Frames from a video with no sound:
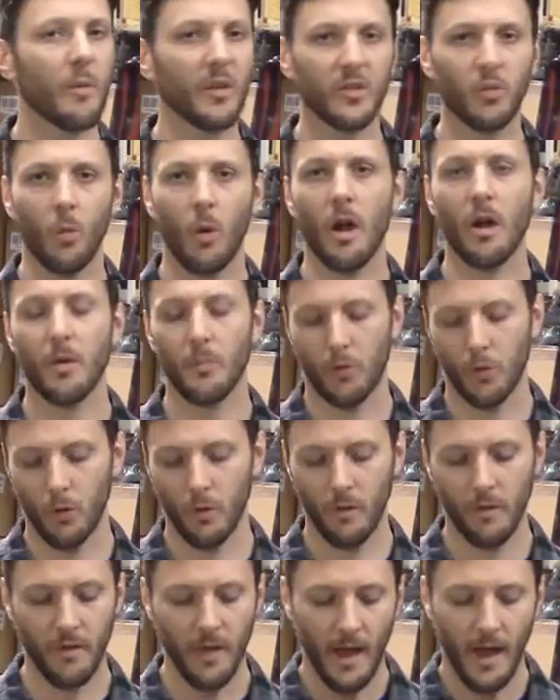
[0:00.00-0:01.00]
It's
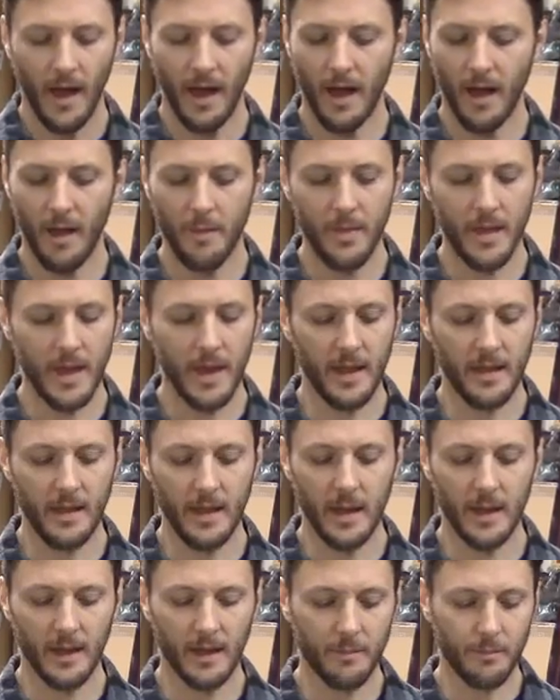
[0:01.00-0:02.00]
waterproof, and
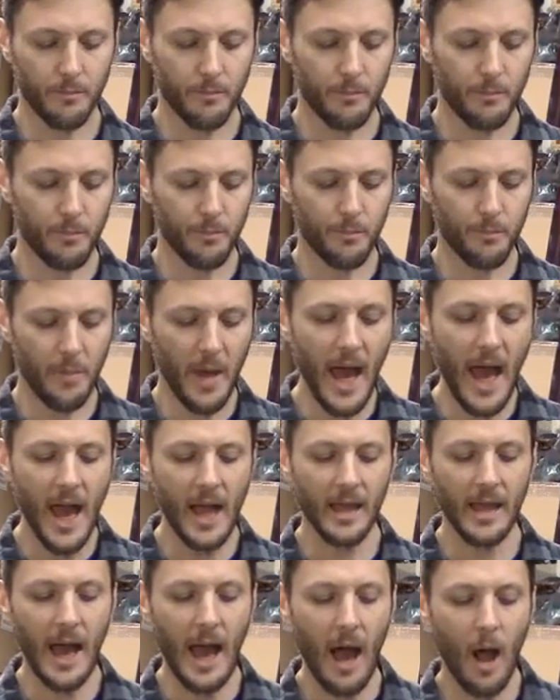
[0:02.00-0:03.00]
it can
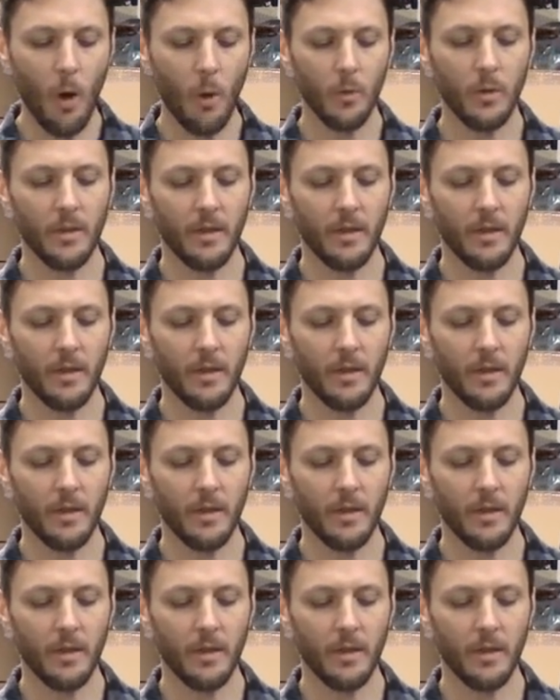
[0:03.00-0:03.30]
pack out.